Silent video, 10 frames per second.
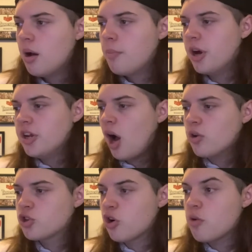But
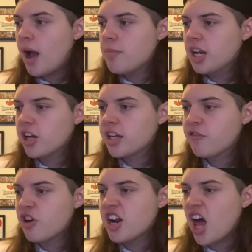no, Drew may be looking
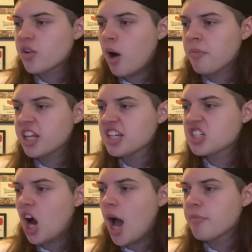for another one, but
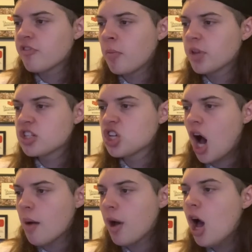this time from the
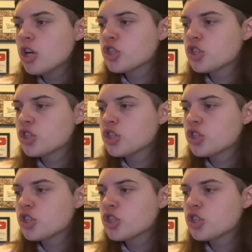top.